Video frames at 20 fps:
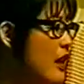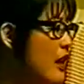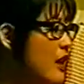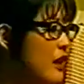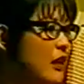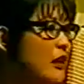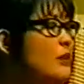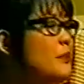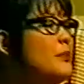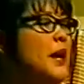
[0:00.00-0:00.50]

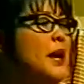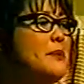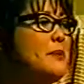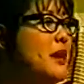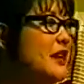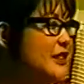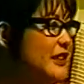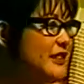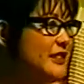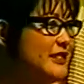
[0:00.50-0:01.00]
Oh, my
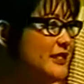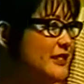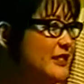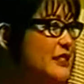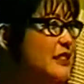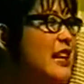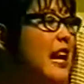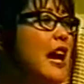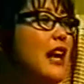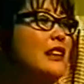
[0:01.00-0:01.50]
mother.
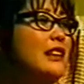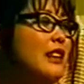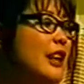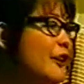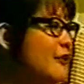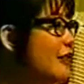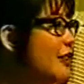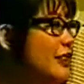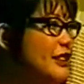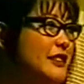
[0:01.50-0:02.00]
God
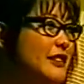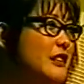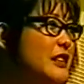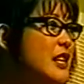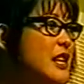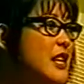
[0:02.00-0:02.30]
love her.